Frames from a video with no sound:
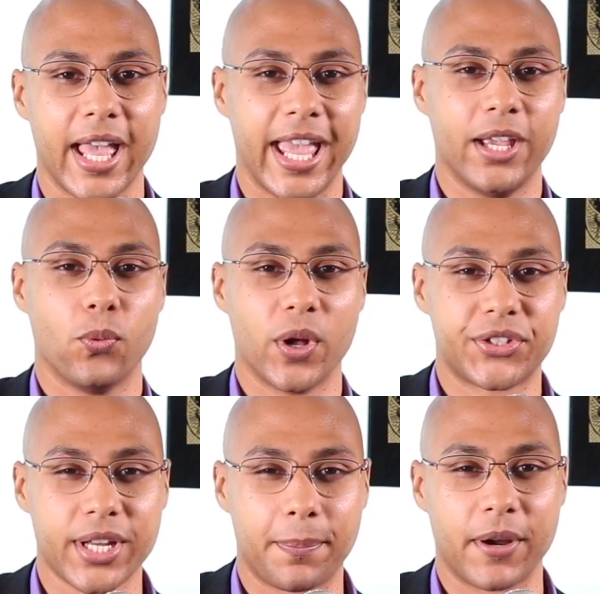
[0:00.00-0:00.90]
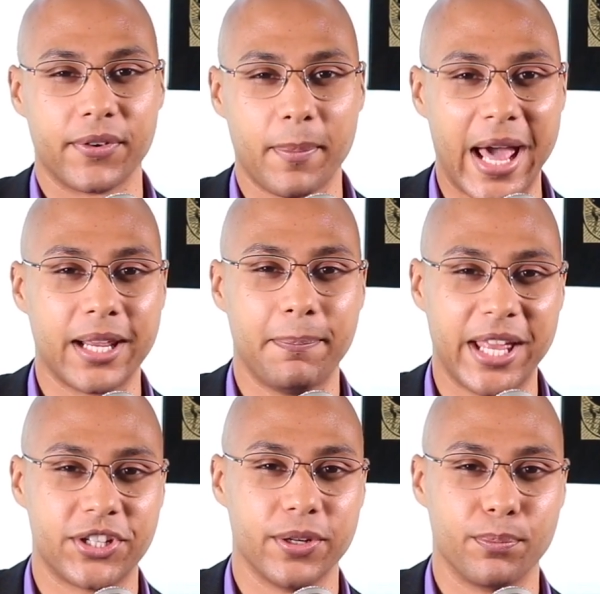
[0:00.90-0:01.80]
Hey, what's up, everybody?
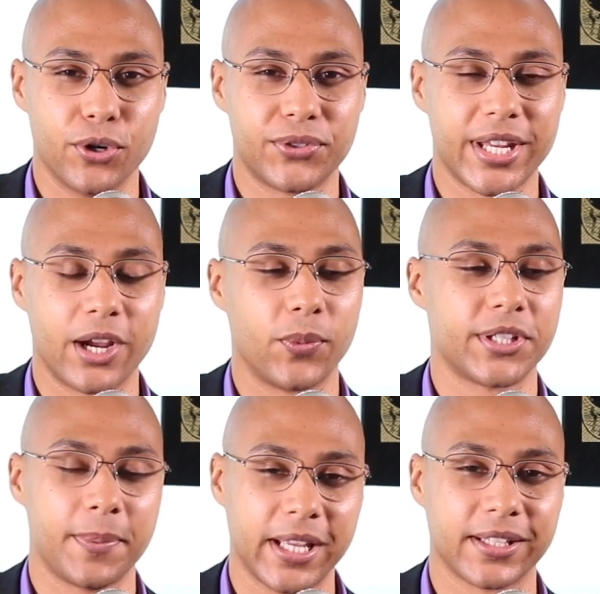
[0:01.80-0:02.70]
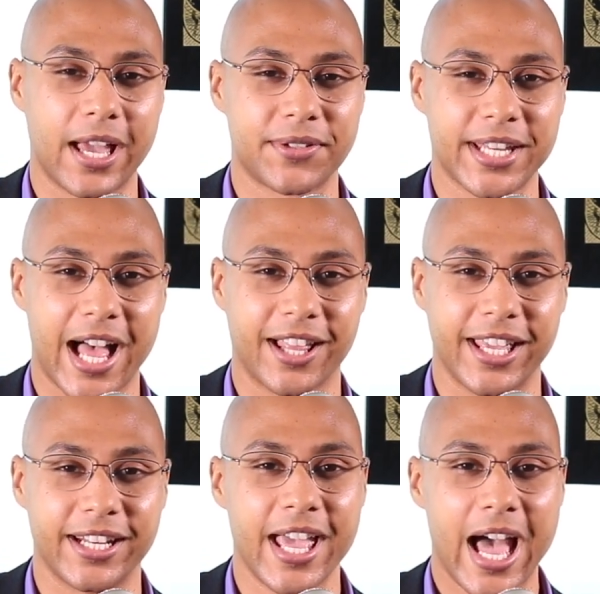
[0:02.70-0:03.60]
Benji Bruce here with Speaking Lifestyle,
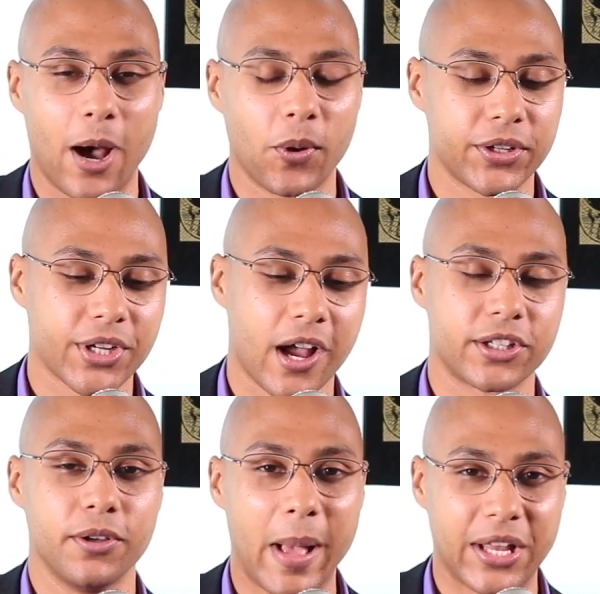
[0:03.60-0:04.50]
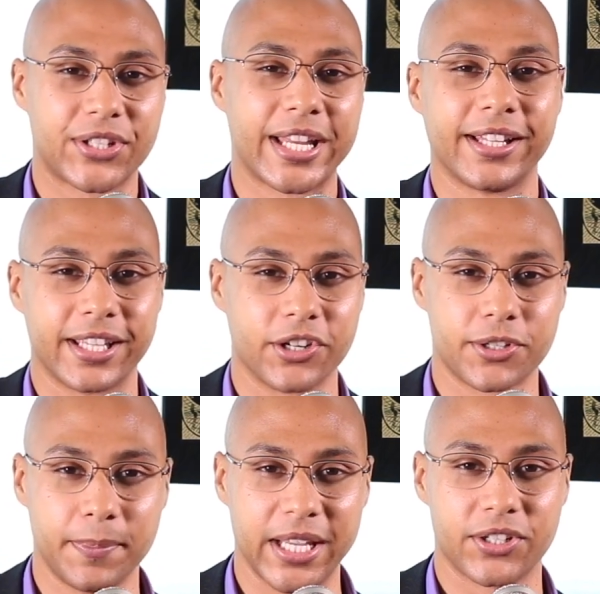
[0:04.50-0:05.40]
and I want to talk to you about selling your
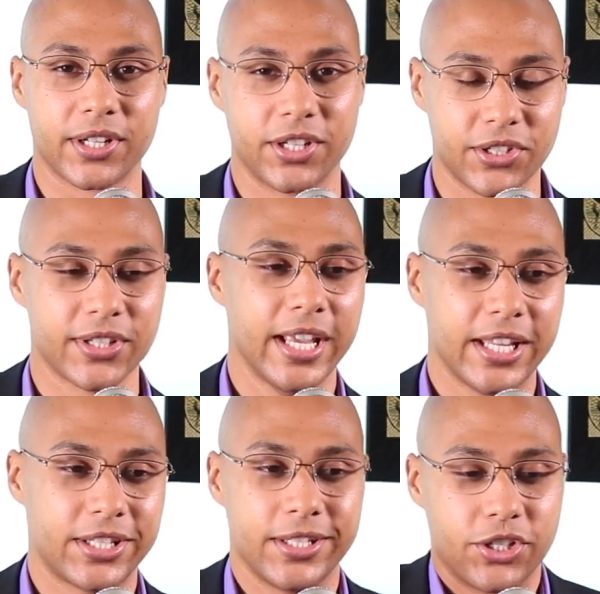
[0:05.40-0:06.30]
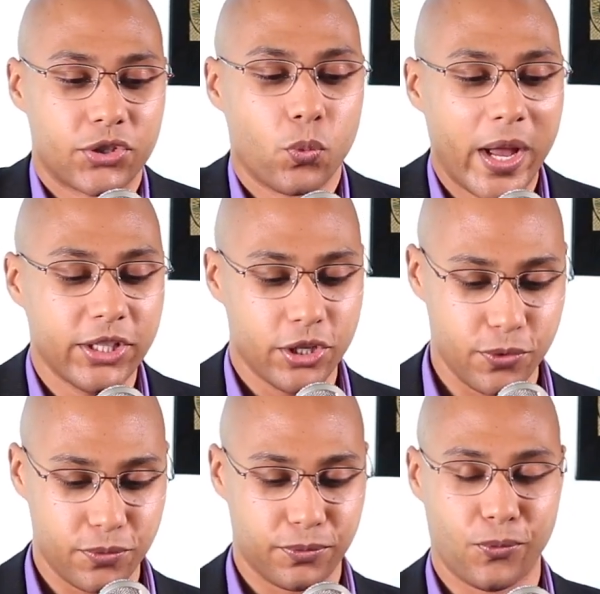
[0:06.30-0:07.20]
speech. Just when
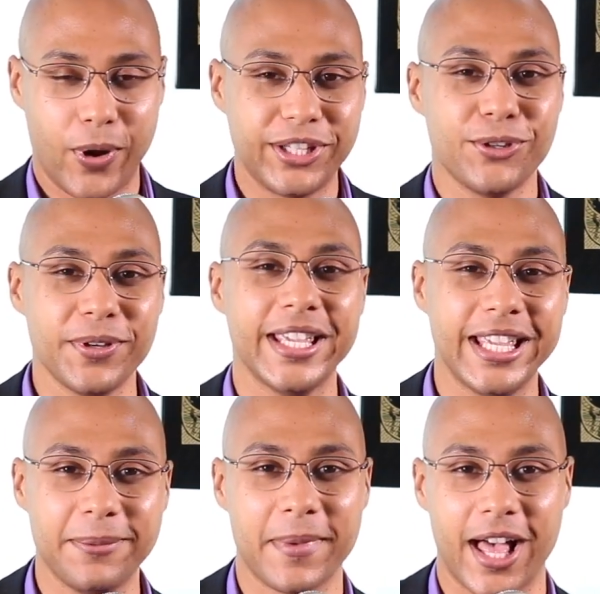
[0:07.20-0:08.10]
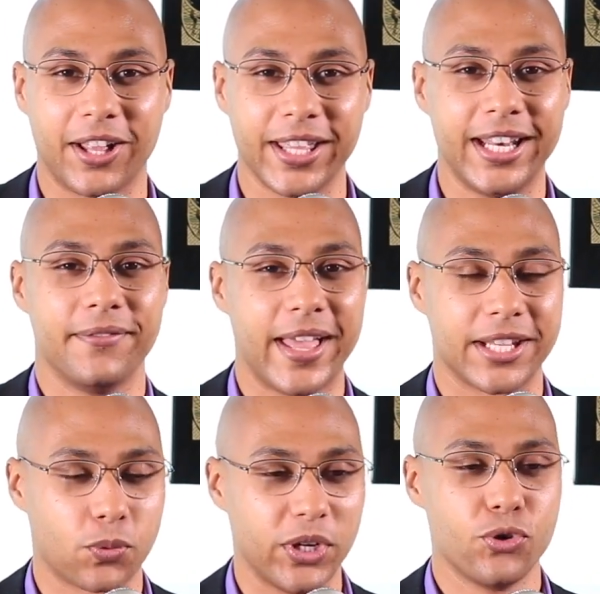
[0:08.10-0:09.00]
you email an
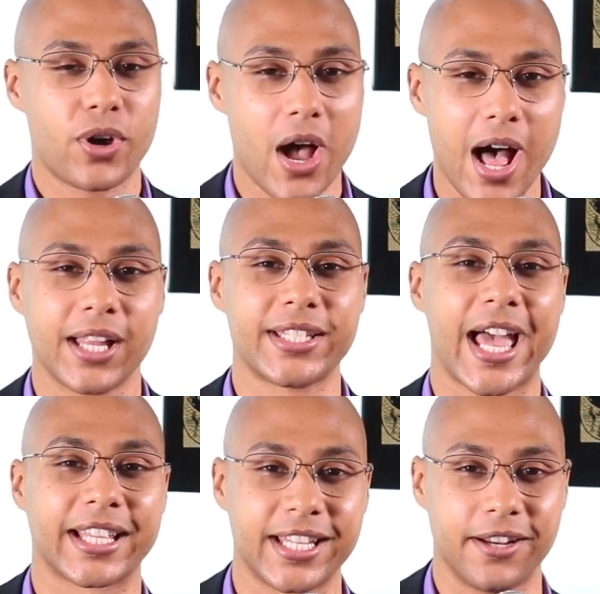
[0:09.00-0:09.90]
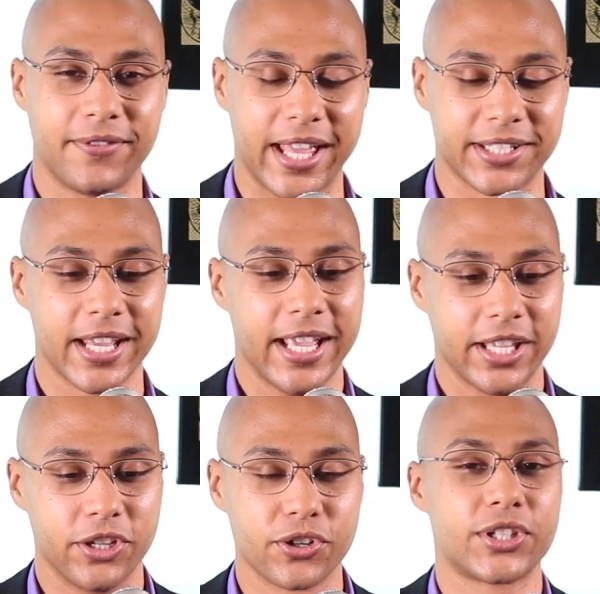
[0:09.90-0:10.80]
event, when you contact an event,
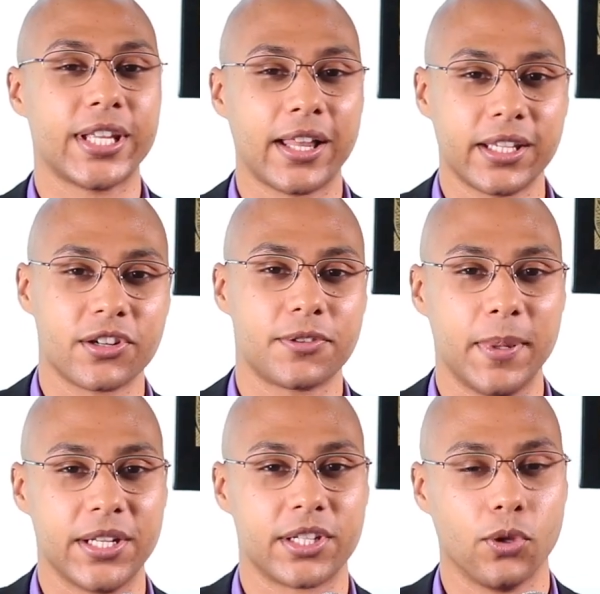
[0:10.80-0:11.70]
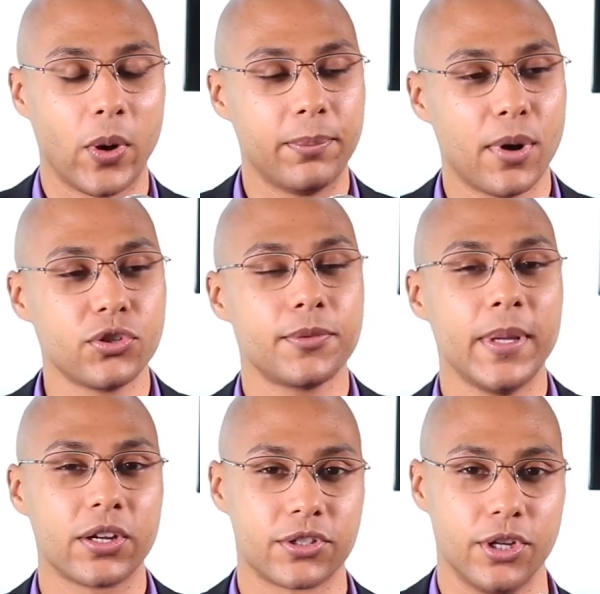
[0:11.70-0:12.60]
you're selling your speech. And the way most
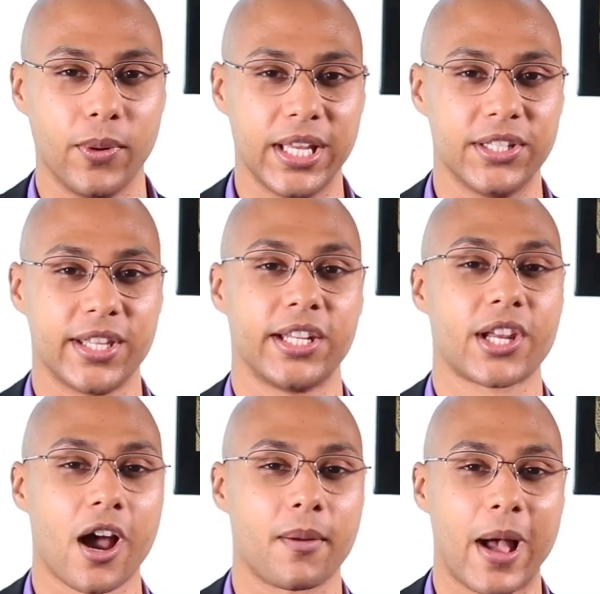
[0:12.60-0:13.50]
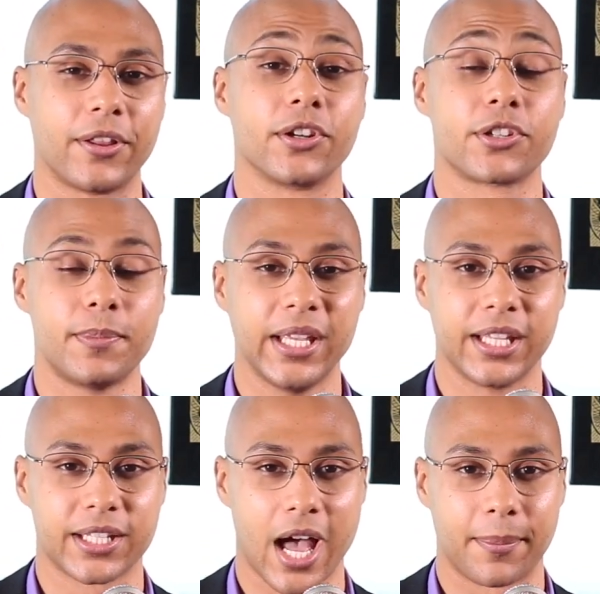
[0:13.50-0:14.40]
speakers do it is they talk about their
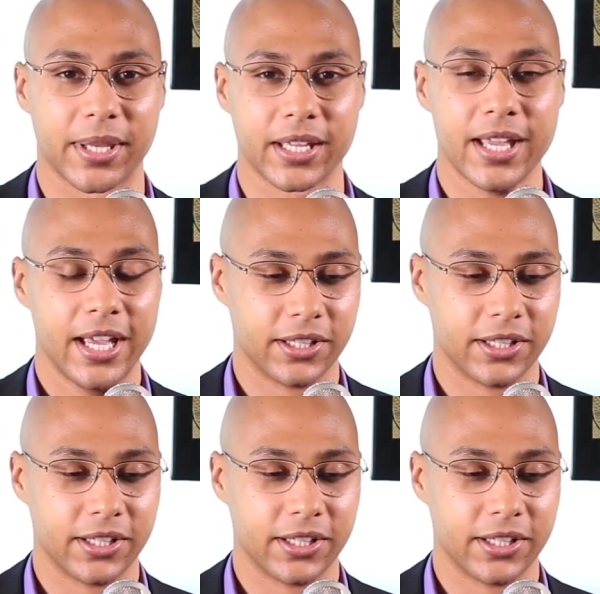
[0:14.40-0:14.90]
speaking topic.